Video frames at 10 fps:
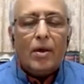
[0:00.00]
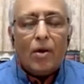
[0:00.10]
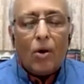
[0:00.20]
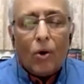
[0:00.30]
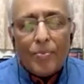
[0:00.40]

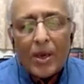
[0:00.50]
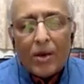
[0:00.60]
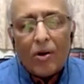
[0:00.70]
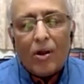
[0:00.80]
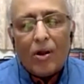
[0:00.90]

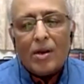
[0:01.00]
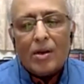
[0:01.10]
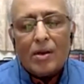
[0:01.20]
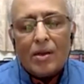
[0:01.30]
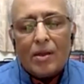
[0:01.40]
Omicron,
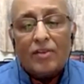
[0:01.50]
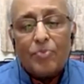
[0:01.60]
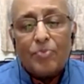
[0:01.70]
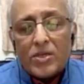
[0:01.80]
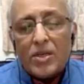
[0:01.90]

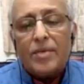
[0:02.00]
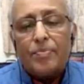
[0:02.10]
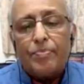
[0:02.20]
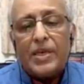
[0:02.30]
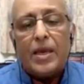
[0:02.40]
especially
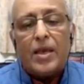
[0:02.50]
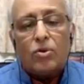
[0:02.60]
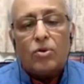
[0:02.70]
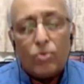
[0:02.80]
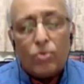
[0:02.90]

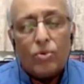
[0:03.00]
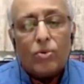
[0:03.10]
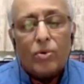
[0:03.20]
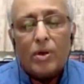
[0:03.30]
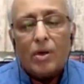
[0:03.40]

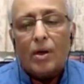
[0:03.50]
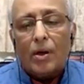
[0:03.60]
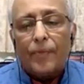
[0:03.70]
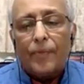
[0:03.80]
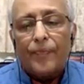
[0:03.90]

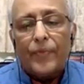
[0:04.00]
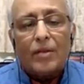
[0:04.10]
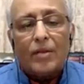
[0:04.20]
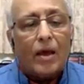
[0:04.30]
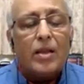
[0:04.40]
BA.2,
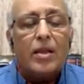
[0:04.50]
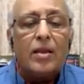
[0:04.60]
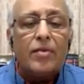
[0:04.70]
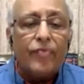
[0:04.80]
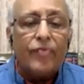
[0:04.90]
is
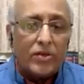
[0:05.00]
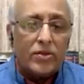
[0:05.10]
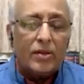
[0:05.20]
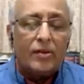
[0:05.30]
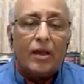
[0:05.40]
highly
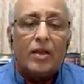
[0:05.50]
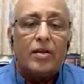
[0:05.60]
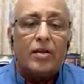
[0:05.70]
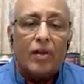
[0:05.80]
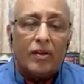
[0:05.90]
infectious, highly
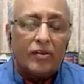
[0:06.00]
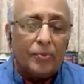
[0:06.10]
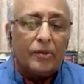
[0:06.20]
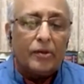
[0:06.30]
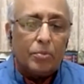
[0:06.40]

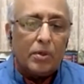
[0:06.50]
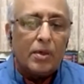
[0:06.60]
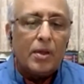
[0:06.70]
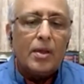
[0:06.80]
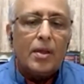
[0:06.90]
transmissible.
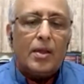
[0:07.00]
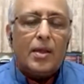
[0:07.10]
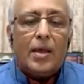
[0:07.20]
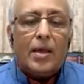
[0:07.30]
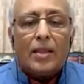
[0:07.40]

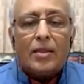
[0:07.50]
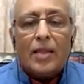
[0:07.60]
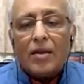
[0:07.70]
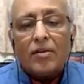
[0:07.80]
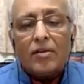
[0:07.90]
And that
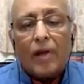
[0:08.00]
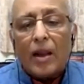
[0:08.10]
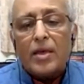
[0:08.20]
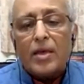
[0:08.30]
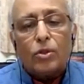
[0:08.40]
is
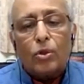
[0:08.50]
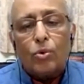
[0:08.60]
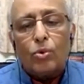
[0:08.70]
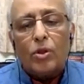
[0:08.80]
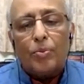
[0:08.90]
running
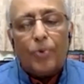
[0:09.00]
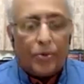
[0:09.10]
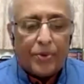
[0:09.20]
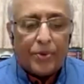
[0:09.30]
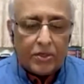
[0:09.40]
through the
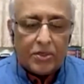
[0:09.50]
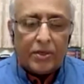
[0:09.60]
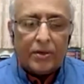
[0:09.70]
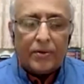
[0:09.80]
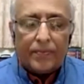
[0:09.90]
population.
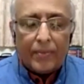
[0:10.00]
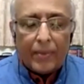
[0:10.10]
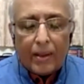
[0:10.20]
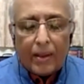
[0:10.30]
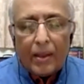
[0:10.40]

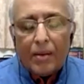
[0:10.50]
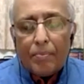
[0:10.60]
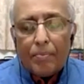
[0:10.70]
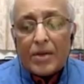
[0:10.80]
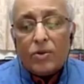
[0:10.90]

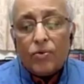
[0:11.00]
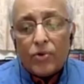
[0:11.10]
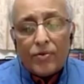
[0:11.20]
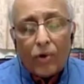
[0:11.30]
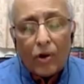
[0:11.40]
But you would have
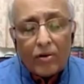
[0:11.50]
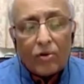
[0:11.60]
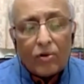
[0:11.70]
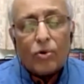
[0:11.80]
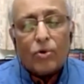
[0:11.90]
also
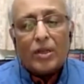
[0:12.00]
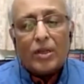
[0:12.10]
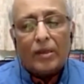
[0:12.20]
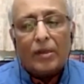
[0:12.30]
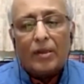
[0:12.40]

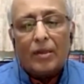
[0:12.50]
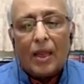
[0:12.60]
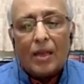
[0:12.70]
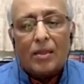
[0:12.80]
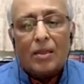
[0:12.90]
noticed
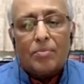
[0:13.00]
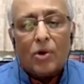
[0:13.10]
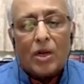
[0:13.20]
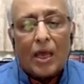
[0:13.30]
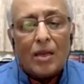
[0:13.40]
that the
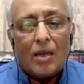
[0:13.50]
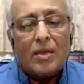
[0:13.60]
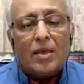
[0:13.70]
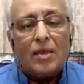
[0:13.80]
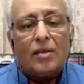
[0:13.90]
mortality
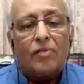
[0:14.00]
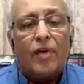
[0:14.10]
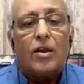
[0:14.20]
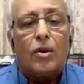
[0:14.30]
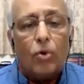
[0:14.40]
is very
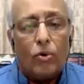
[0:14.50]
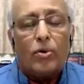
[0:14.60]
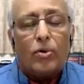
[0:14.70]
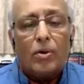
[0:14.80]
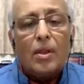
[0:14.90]
low.
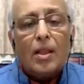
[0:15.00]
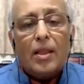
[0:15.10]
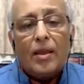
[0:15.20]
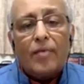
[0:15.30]
In